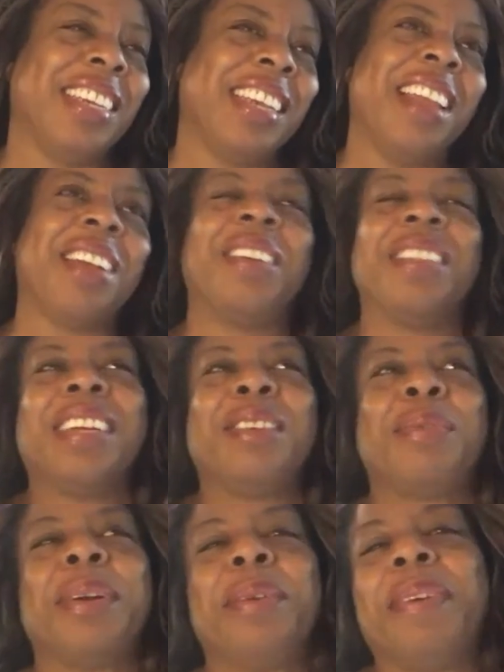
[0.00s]
So that
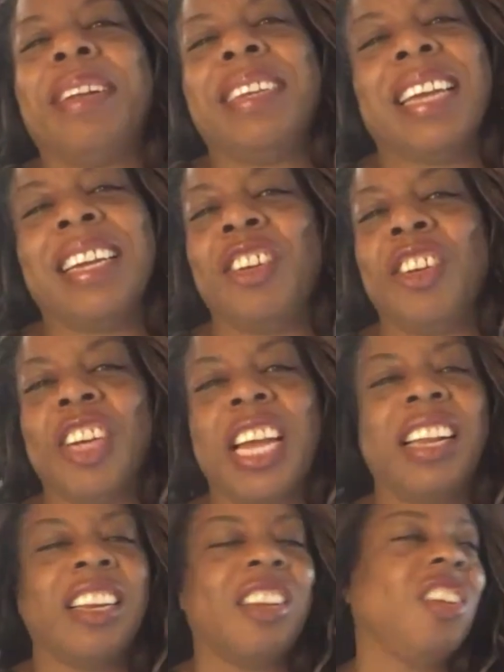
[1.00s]
1-day
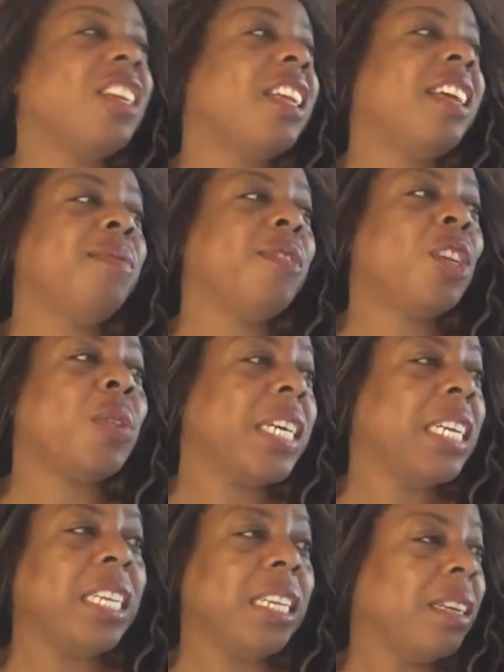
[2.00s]
challenge and have no
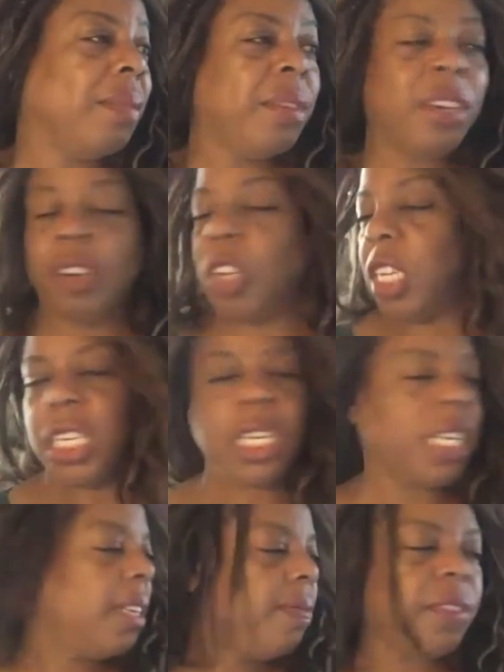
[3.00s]
idea. We don't
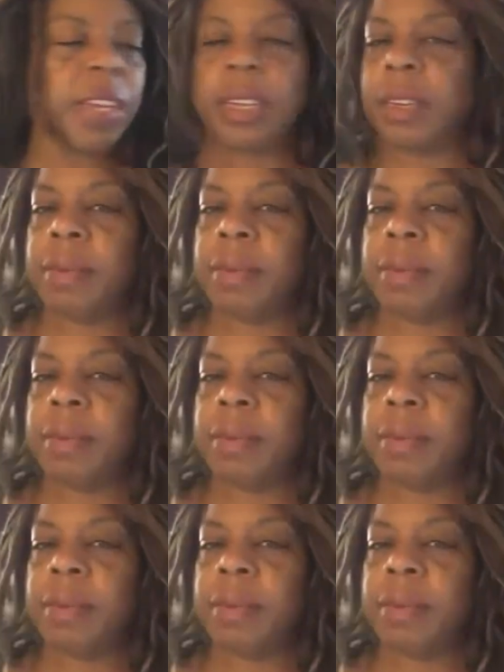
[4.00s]
discuss vegan.